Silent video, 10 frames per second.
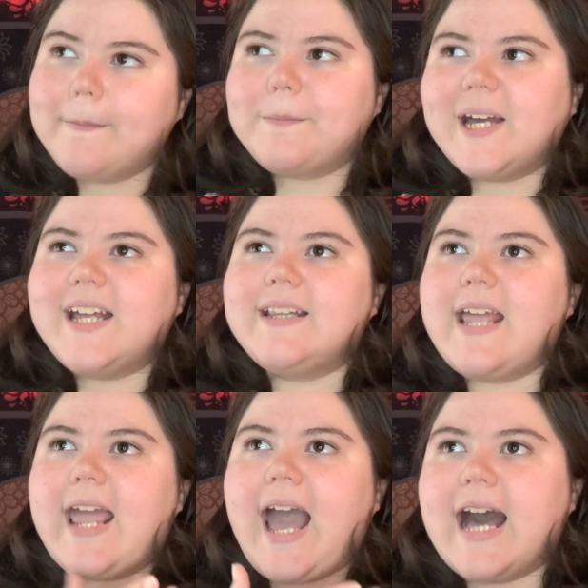But
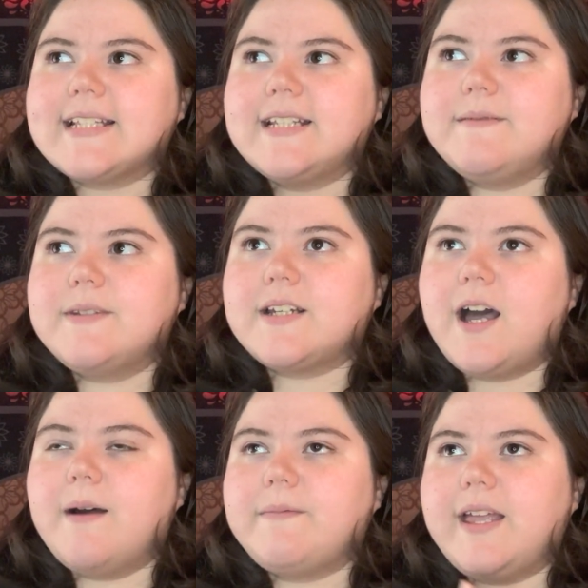they asked him to
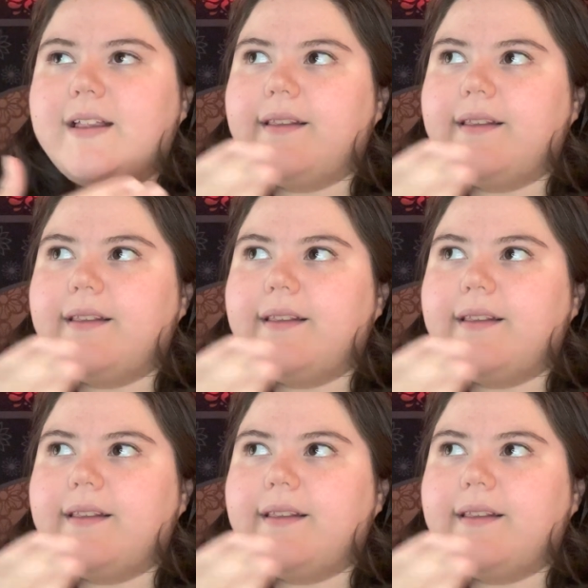come, like,